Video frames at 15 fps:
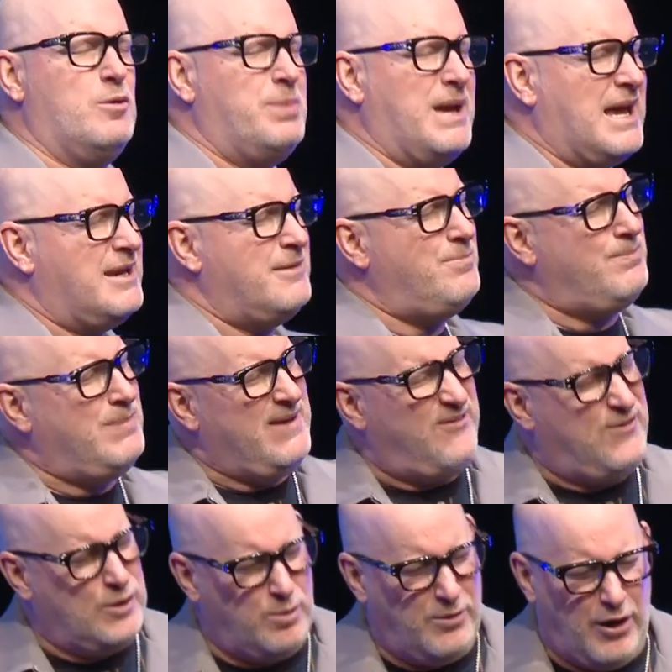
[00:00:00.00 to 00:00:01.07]
began to be
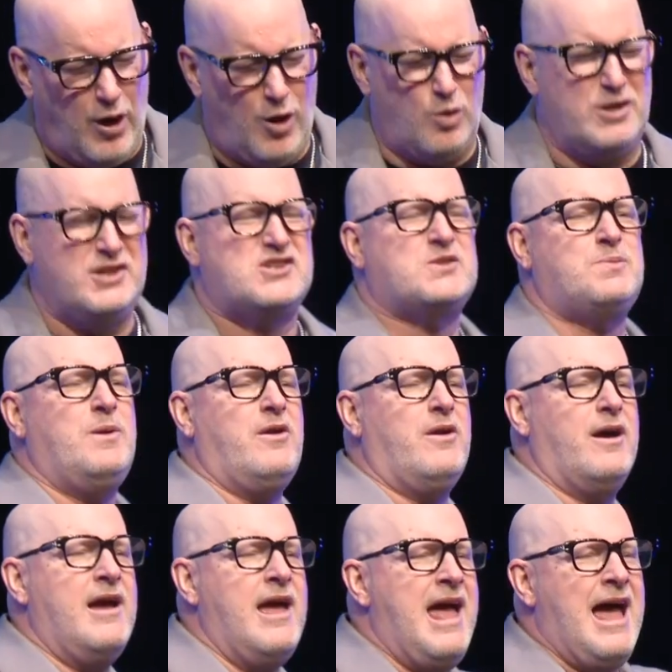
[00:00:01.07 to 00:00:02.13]
filled with the Holy Spirit.